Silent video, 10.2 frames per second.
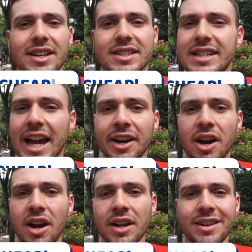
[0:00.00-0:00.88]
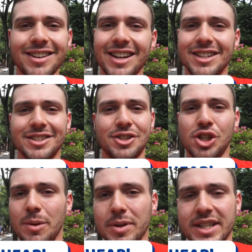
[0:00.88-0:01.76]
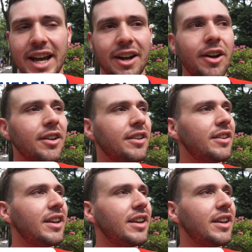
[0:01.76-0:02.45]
Saigon is cheap as hell.